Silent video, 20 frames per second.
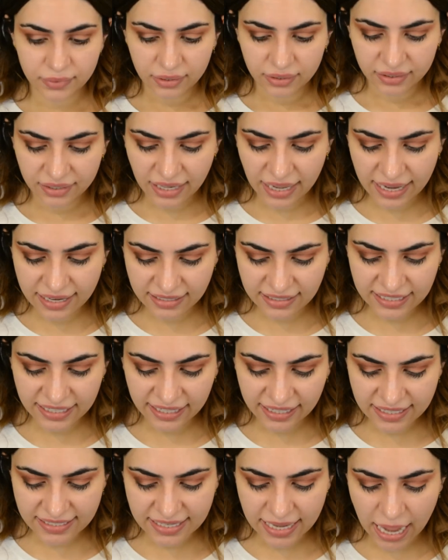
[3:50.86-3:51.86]
That
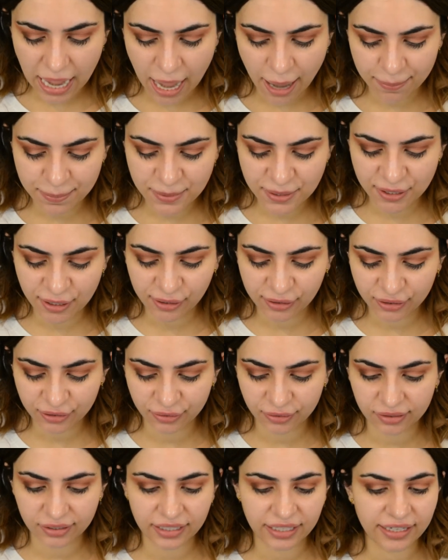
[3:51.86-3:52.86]
takes
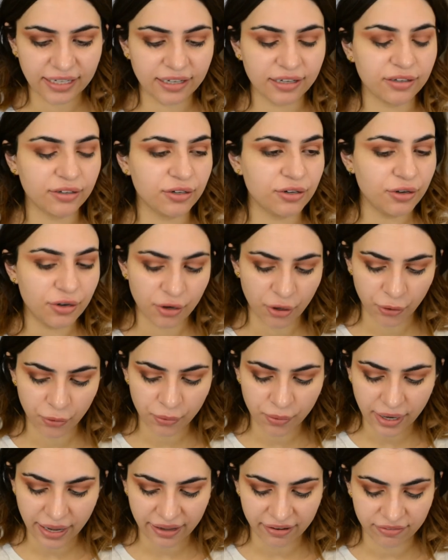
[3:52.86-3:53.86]
absolutely
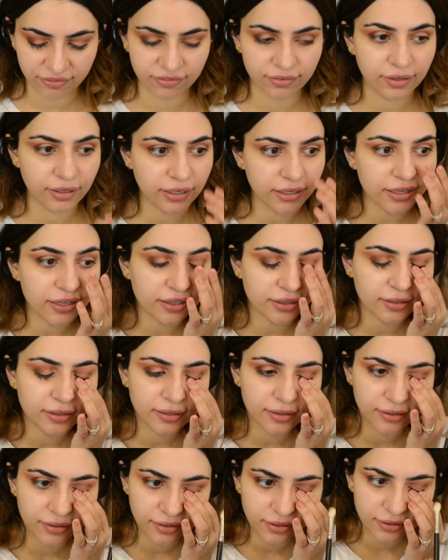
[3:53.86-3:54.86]
no effort
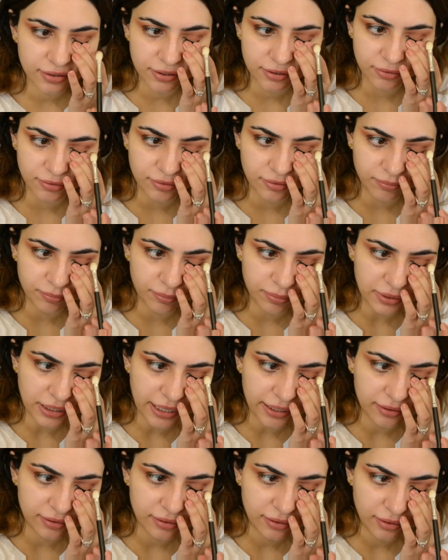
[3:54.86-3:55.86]
to
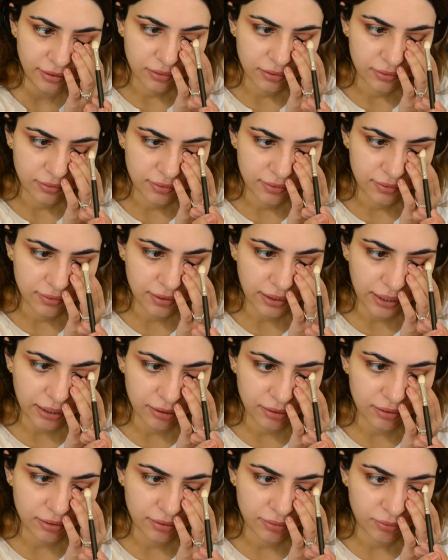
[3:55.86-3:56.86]
blend. It's
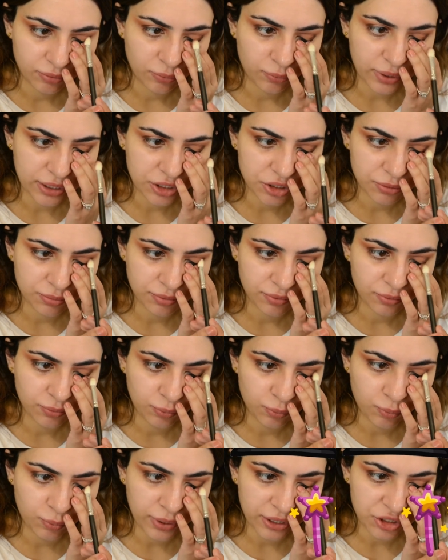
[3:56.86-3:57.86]
like
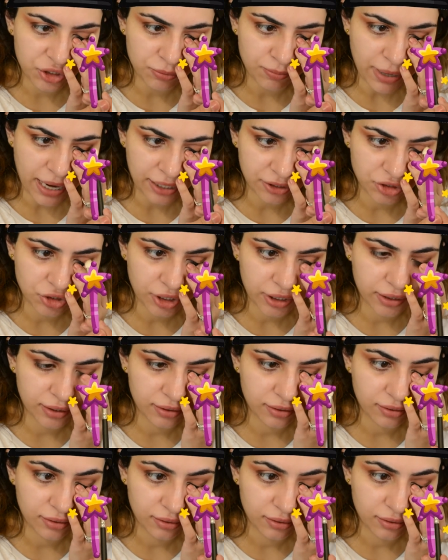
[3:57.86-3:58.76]
witch magic.